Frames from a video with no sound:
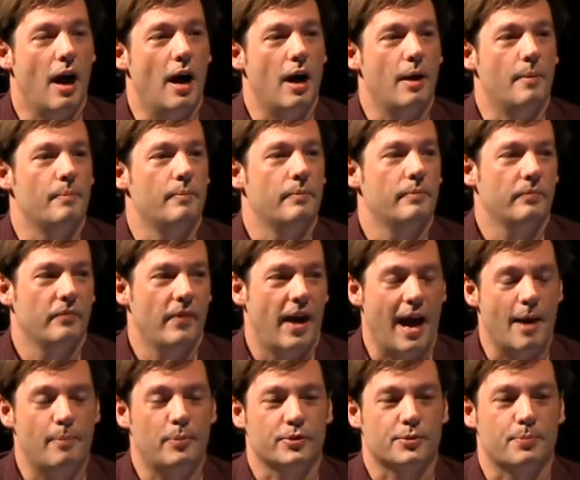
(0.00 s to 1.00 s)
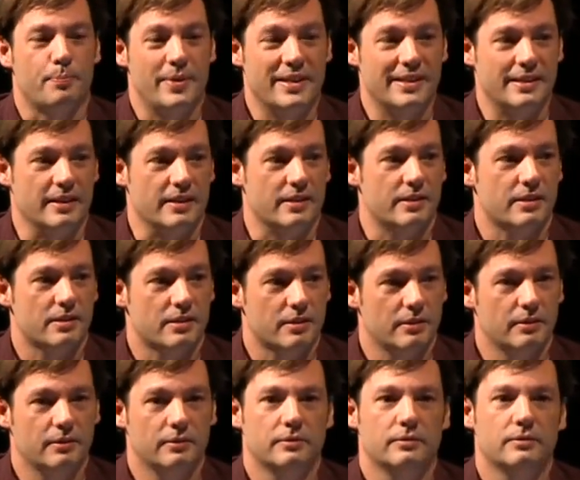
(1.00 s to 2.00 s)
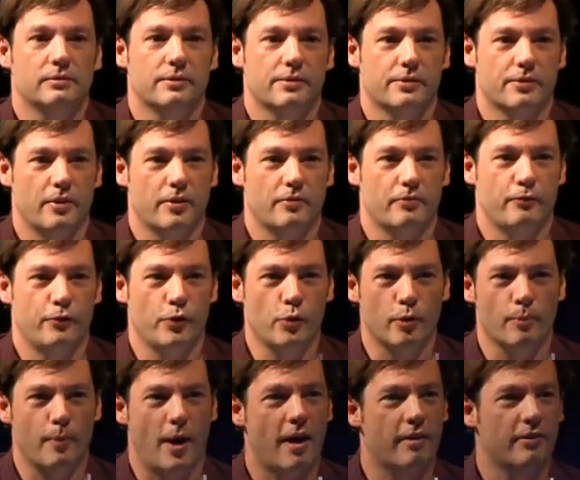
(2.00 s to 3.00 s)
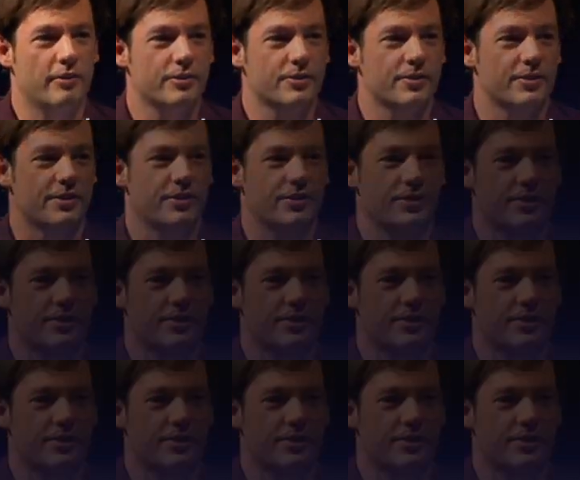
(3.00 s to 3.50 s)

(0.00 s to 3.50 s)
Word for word: Um, Apple's business. Fewer models